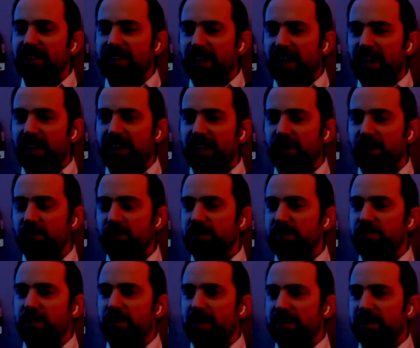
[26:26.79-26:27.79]
the day, it
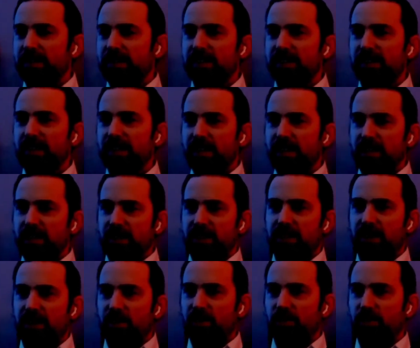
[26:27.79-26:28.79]
was modeled.
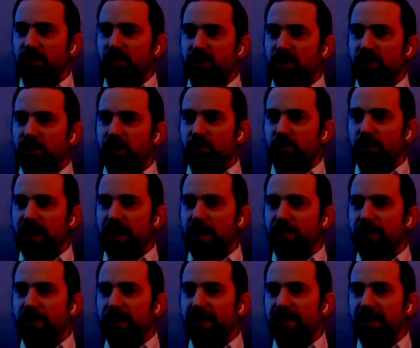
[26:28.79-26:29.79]
So the
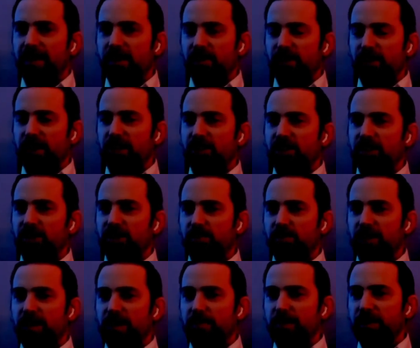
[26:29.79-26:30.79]
rapid iteration,
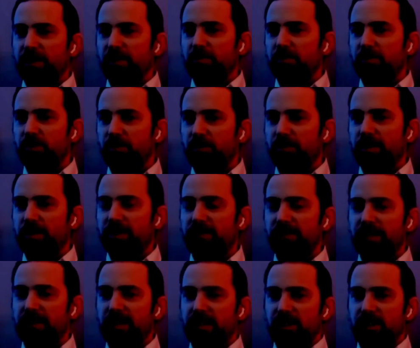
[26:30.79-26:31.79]
the rapid
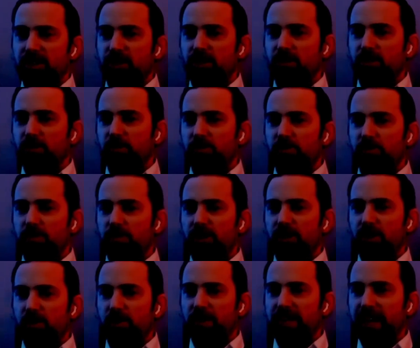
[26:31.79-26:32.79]
movement to,
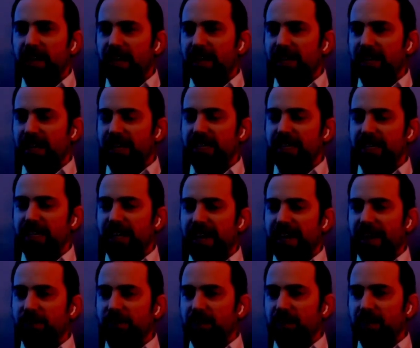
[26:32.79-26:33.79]
get an idea
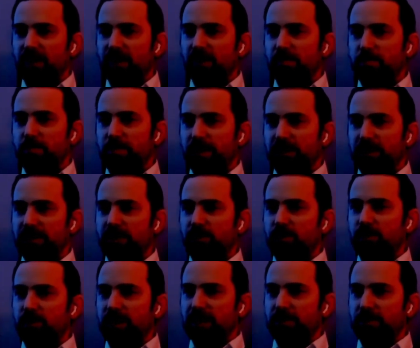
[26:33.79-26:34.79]
out there and built
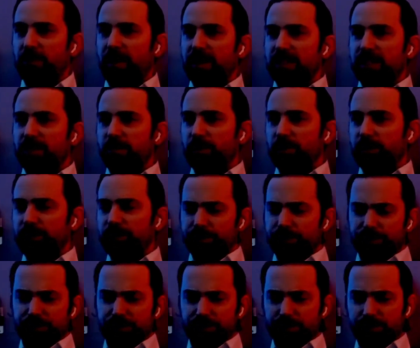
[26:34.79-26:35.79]
as quick as possible.
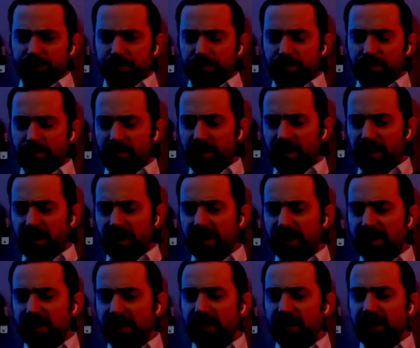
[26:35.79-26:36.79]

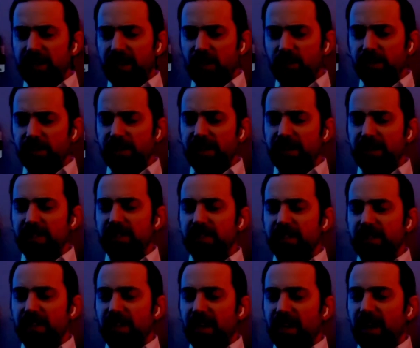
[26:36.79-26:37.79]
I think
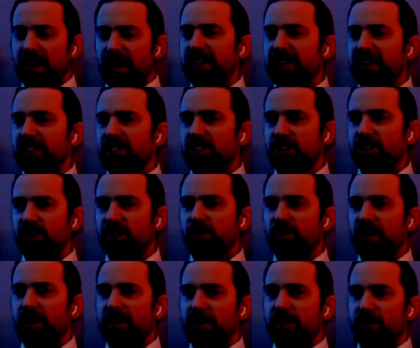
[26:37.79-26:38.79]
nowadays I can start
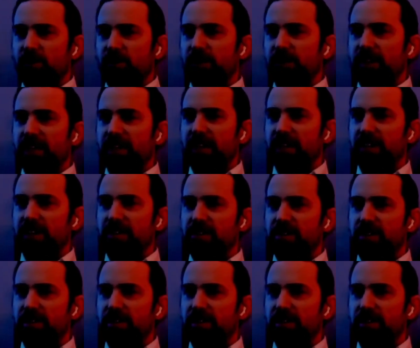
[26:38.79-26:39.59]
right in 3D.